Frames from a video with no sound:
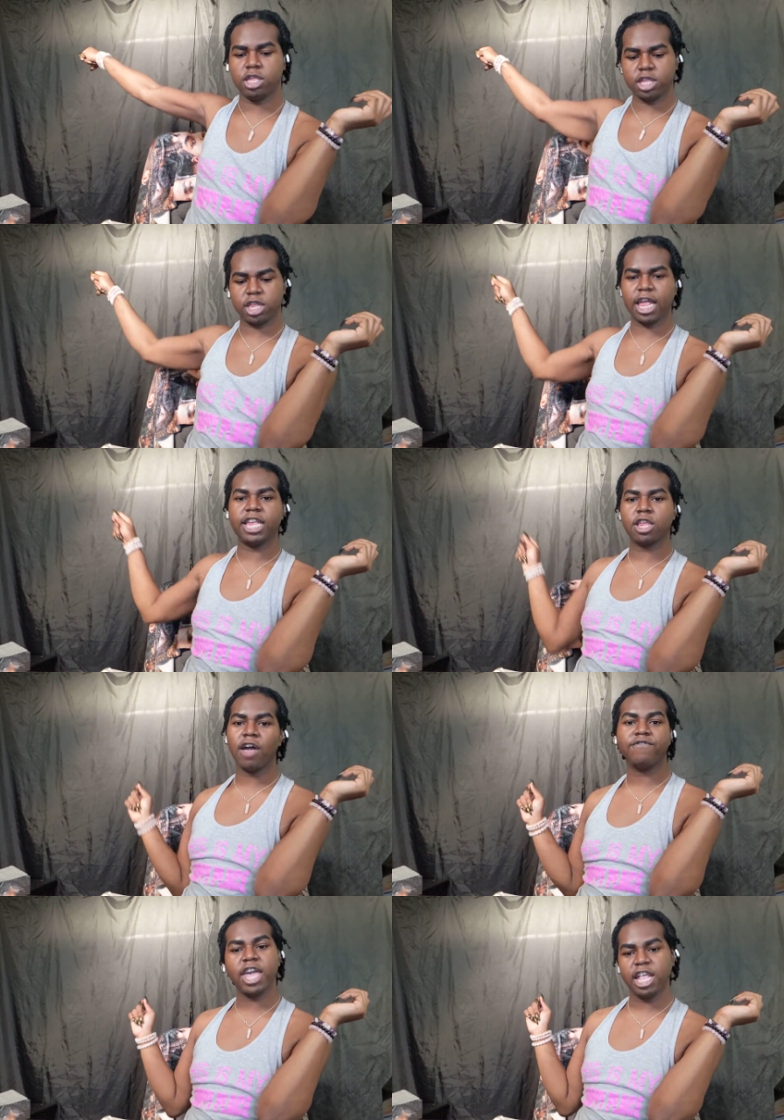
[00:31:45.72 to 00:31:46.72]
slice
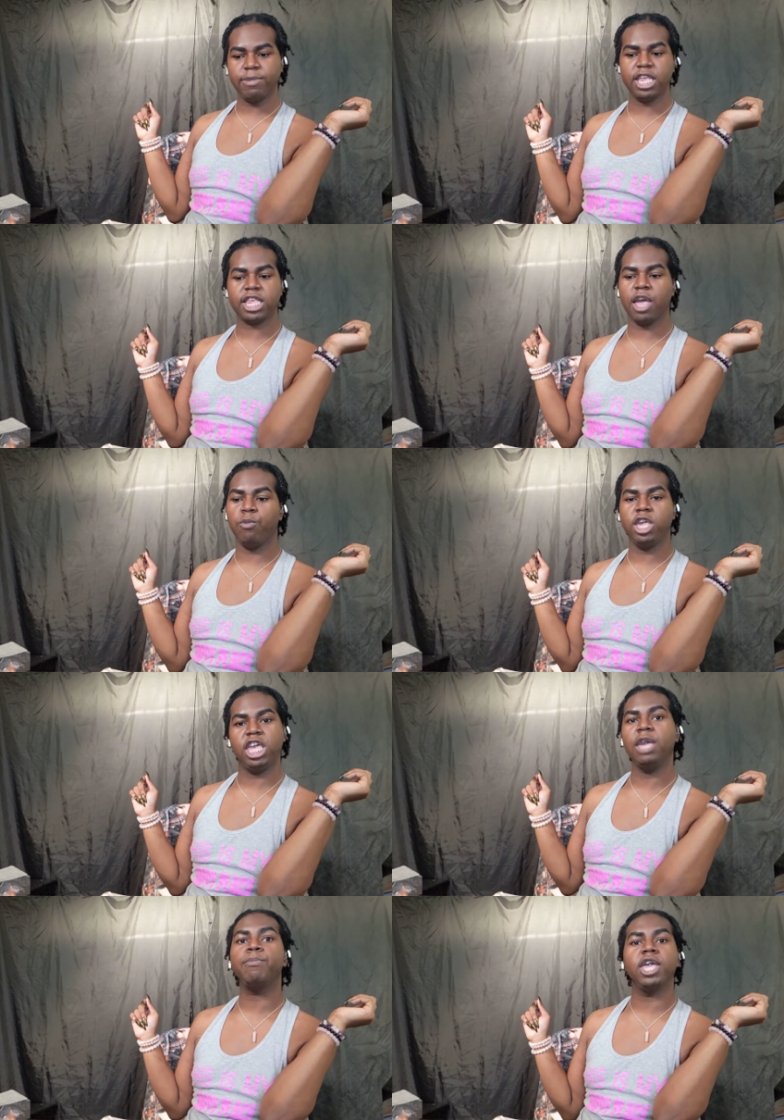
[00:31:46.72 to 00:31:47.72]
off enemies and we
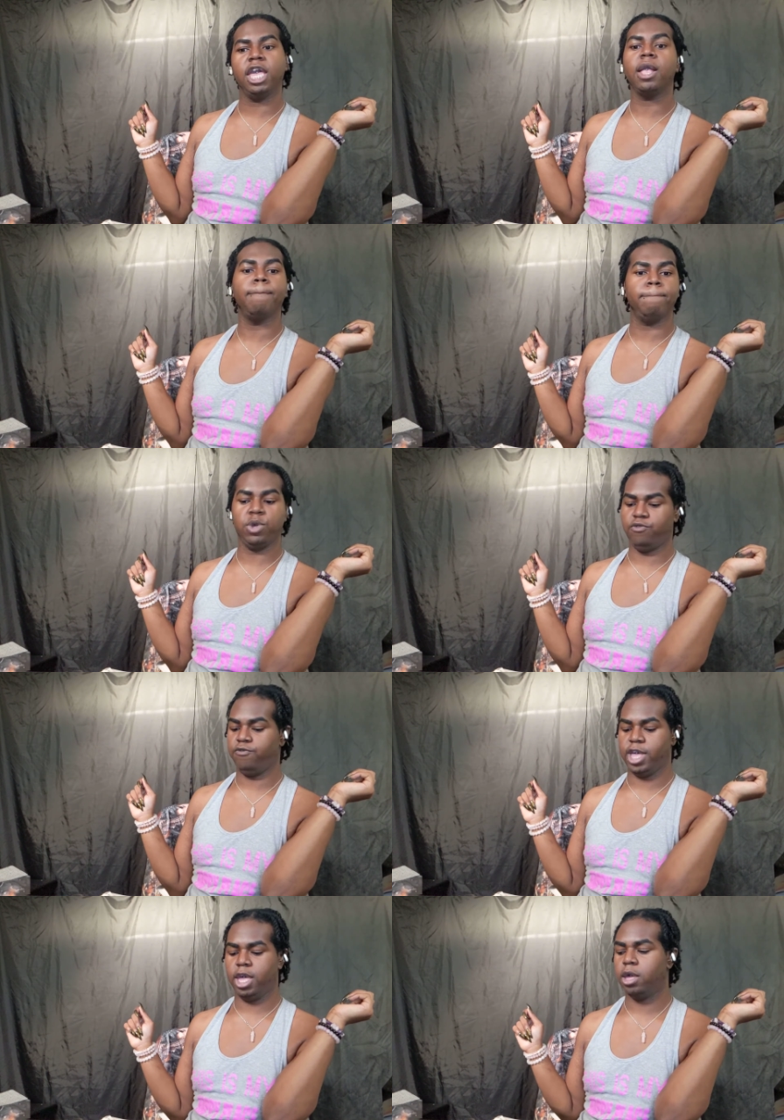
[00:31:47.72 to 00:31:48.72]
keep it
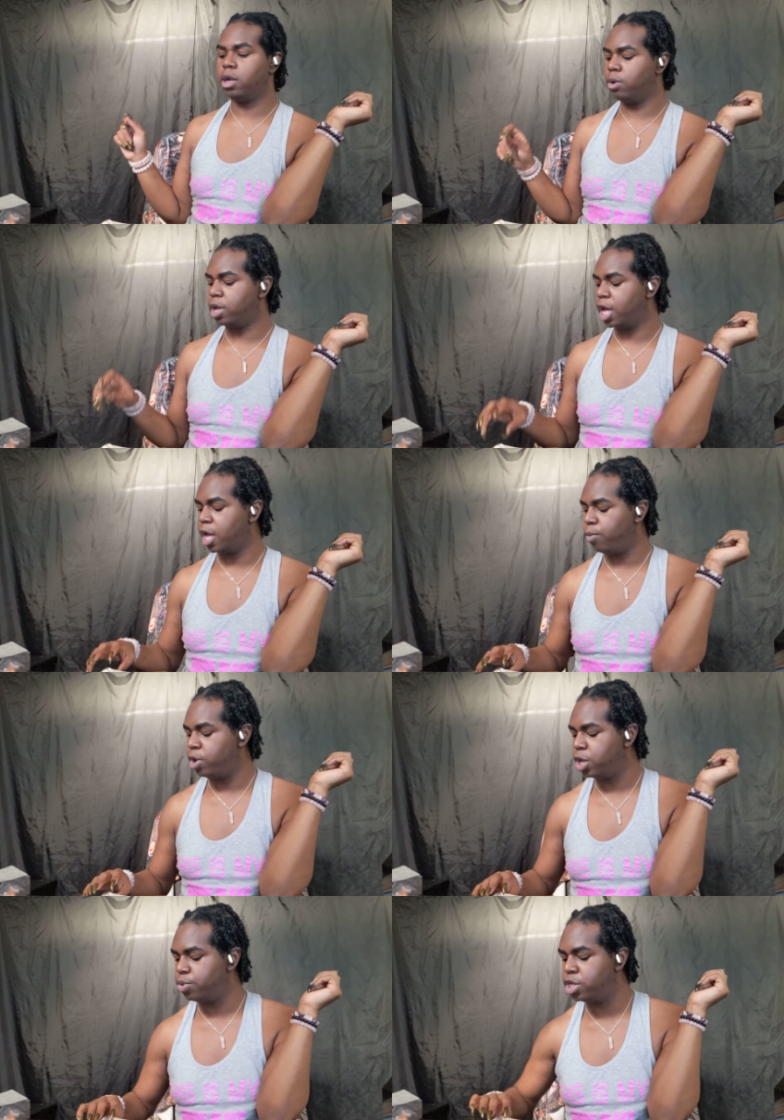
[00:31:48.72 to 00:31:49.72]
moving. Okay, we
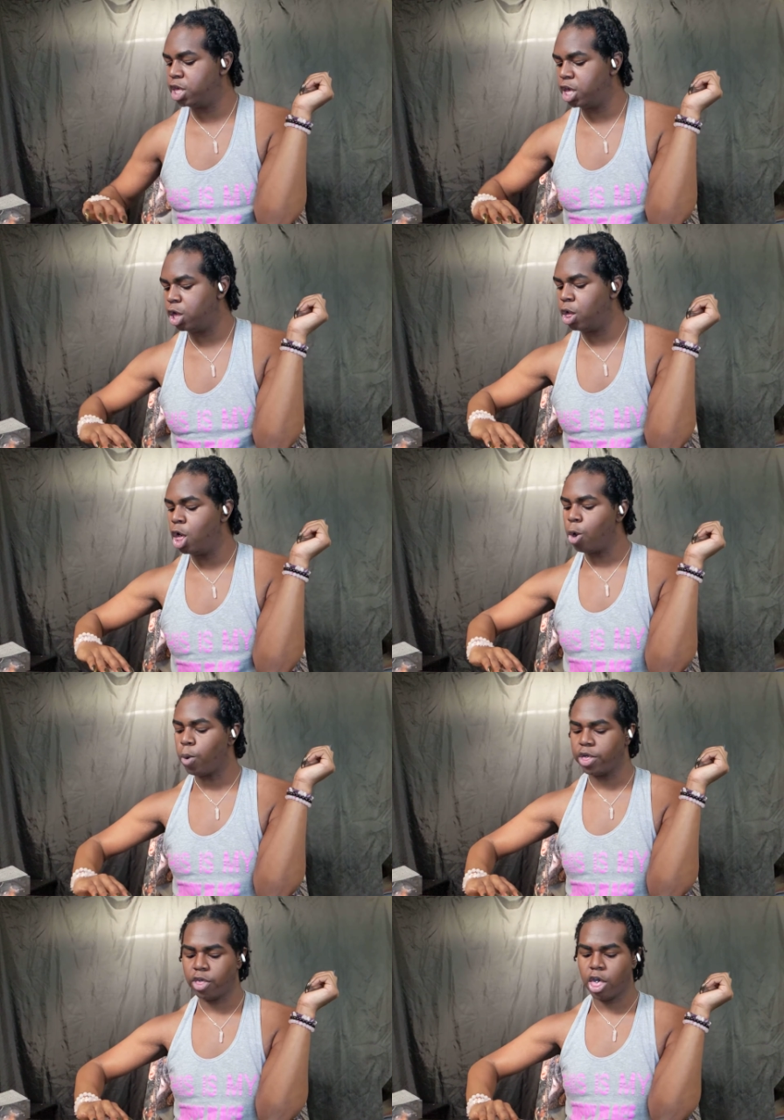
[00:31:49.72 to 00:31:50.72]
don't deal
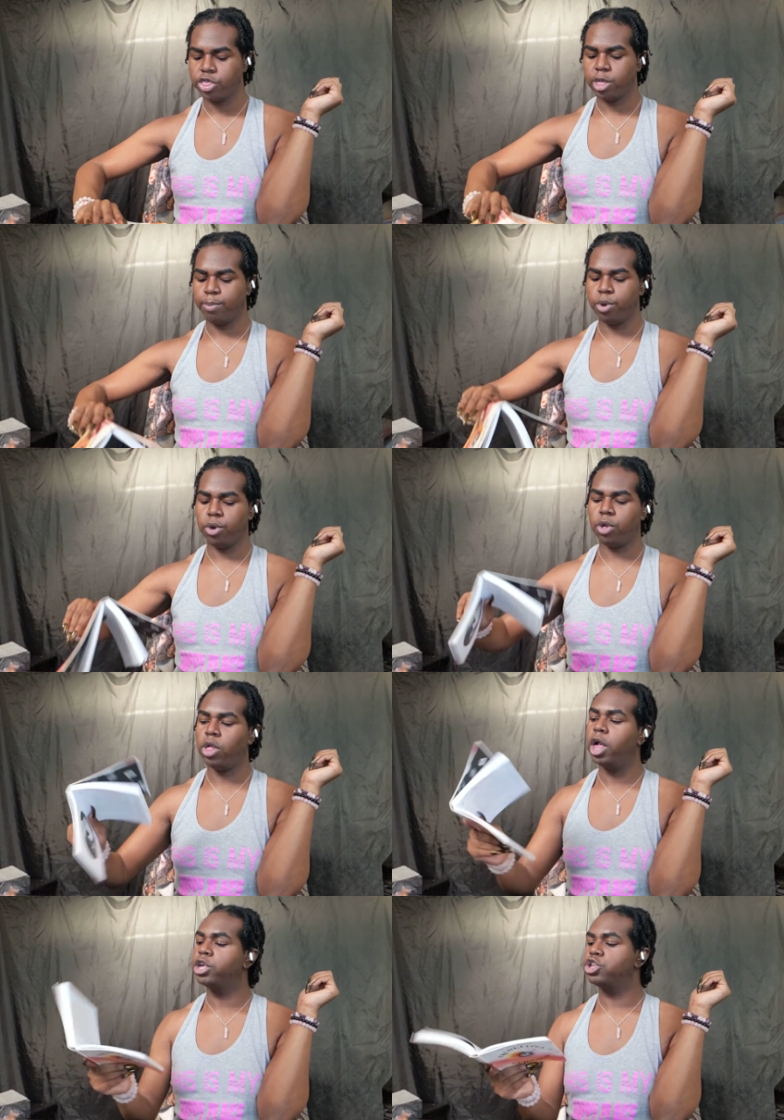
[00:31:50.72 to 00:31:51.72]
with the
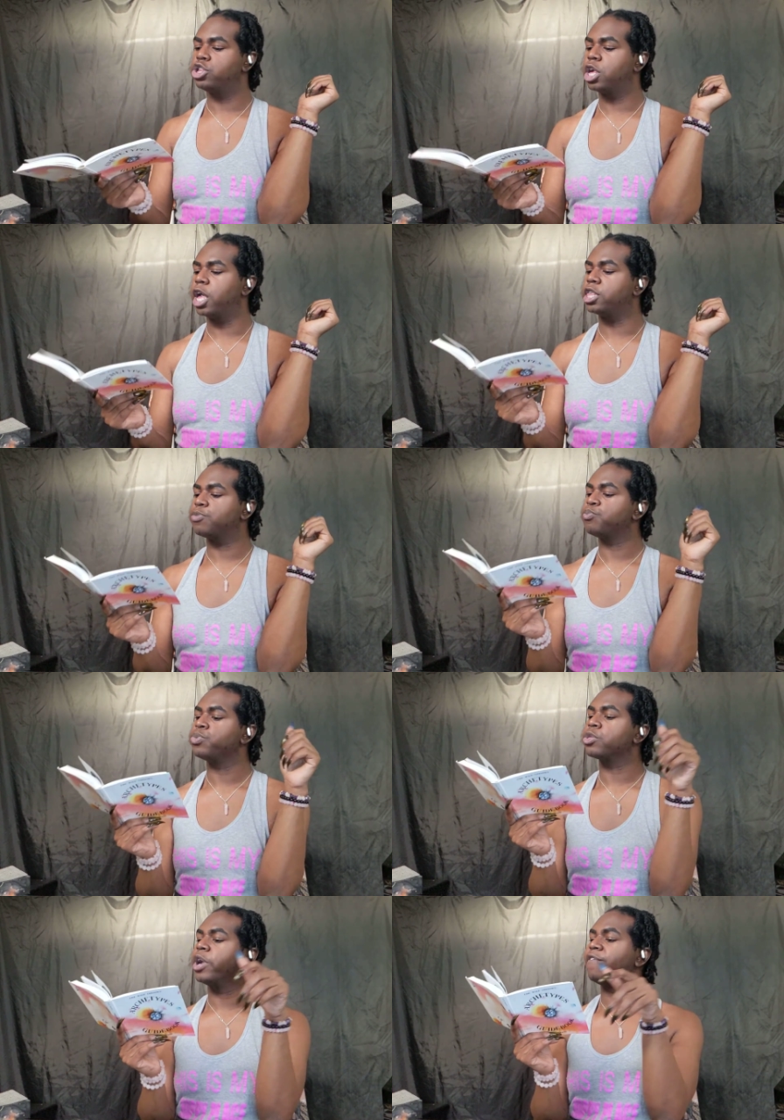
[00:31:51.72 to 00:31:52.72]
bullshit.
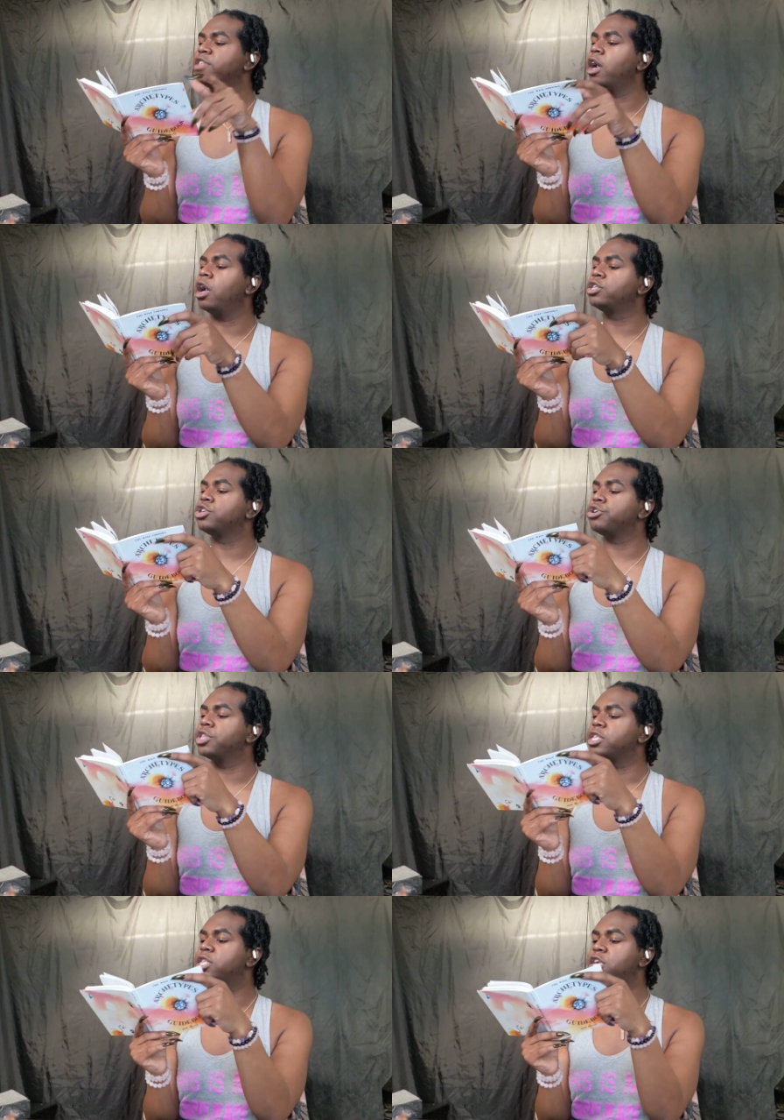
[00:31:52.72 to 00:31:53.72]
We have the hunter,
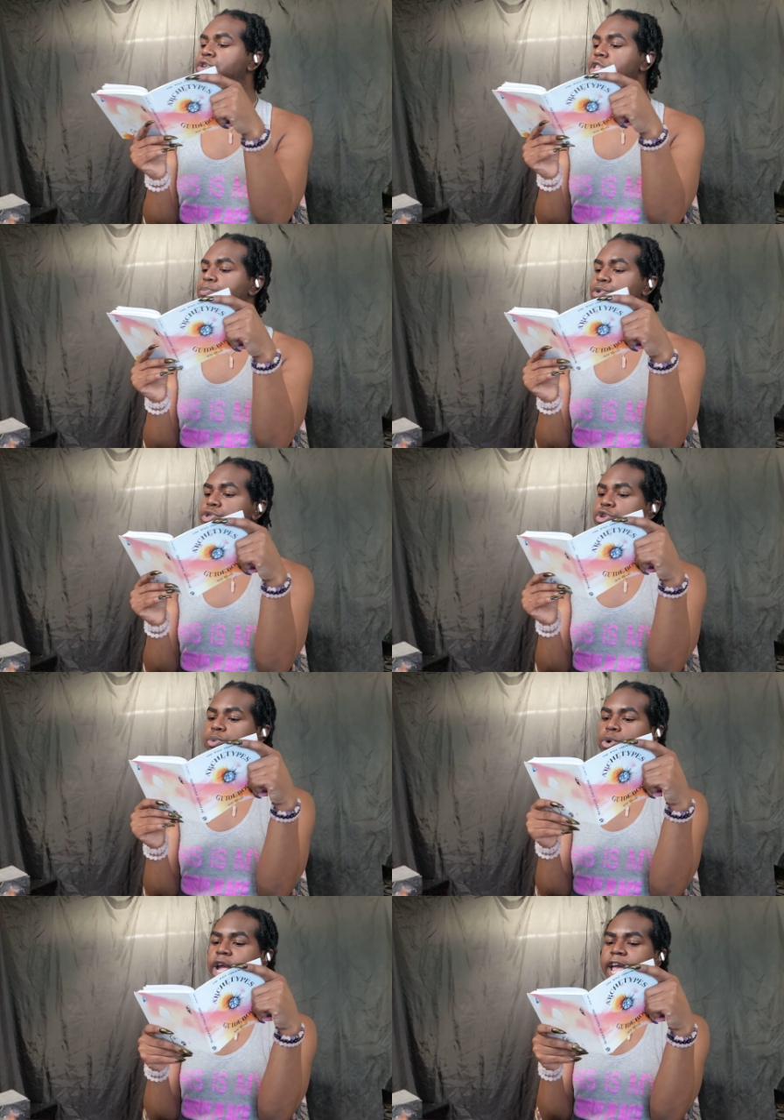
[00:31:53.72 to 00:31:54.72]
the seeker, the
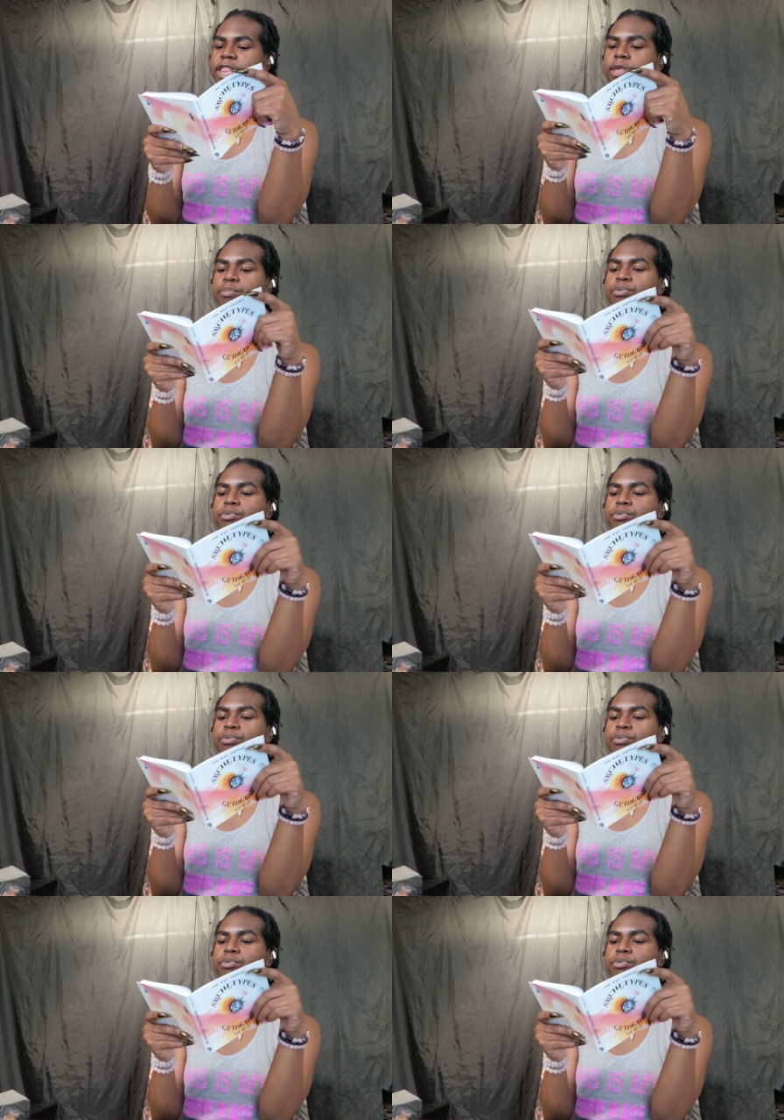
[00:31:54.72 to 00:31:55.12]
pursuer, and the